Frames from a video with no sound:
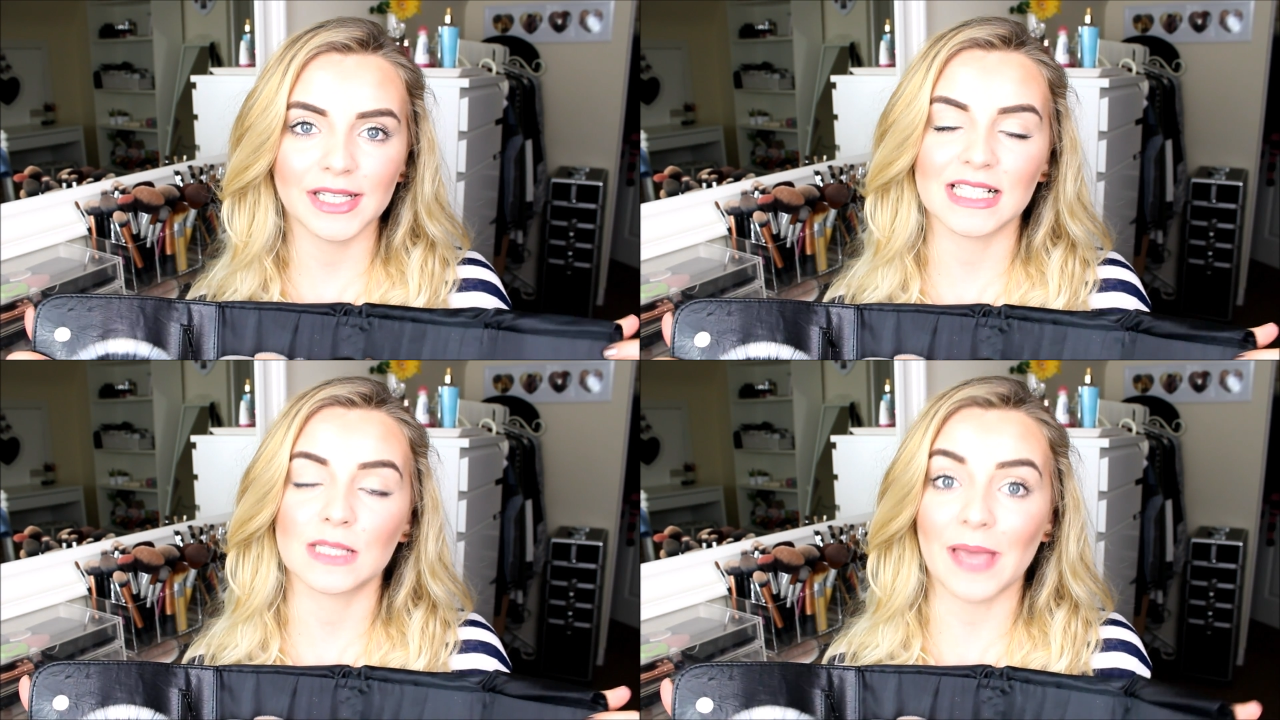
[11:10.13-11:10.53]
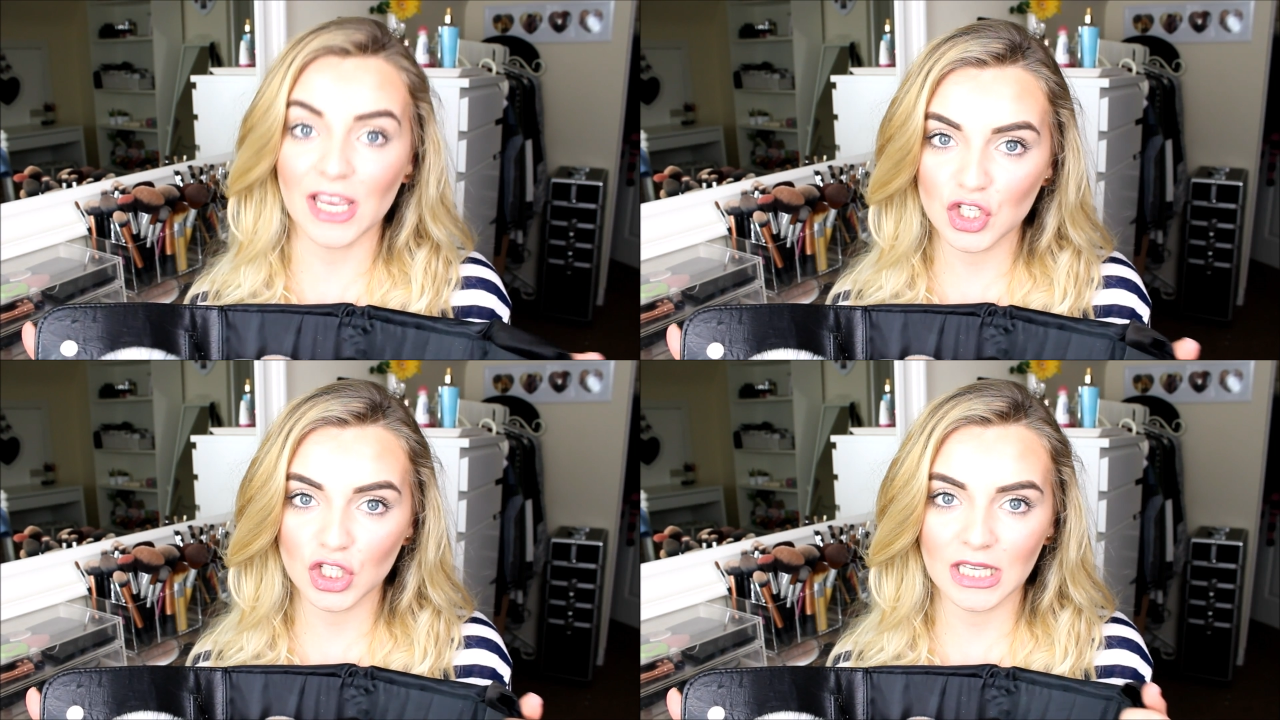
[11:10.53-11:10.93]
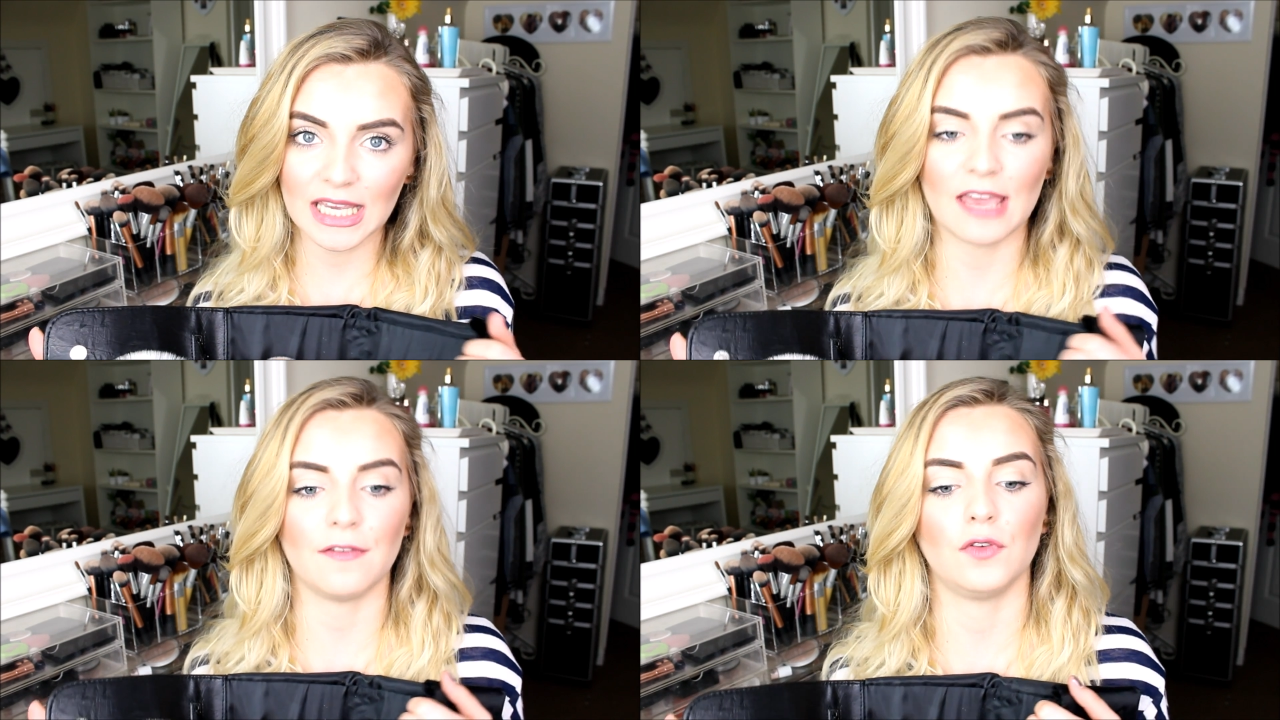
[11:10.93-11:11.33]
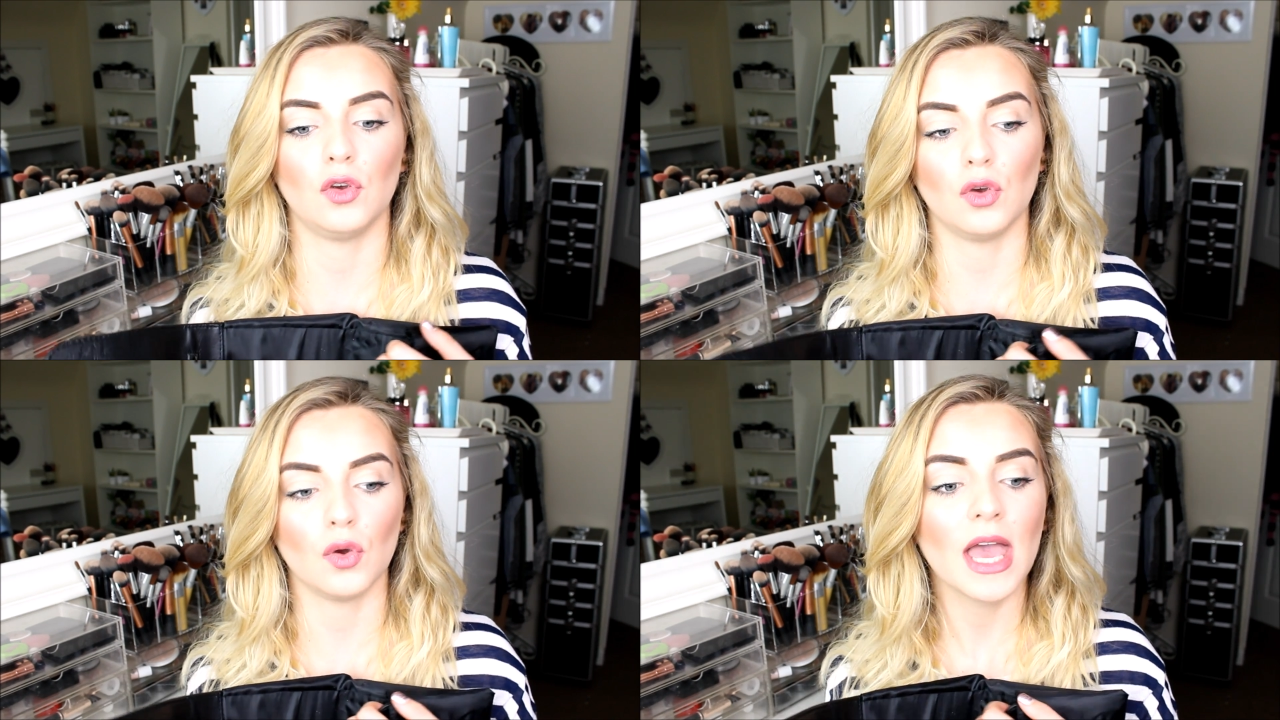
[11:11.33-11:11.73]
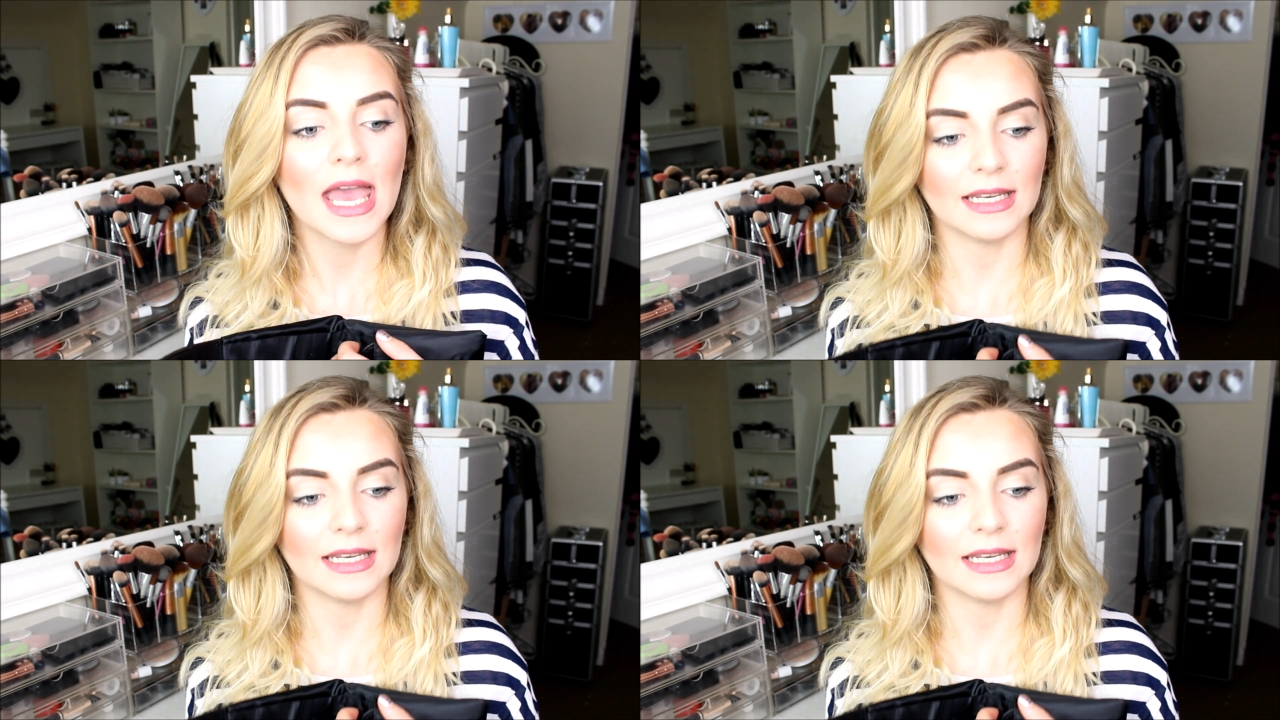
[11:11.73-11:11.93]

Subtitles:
especially if you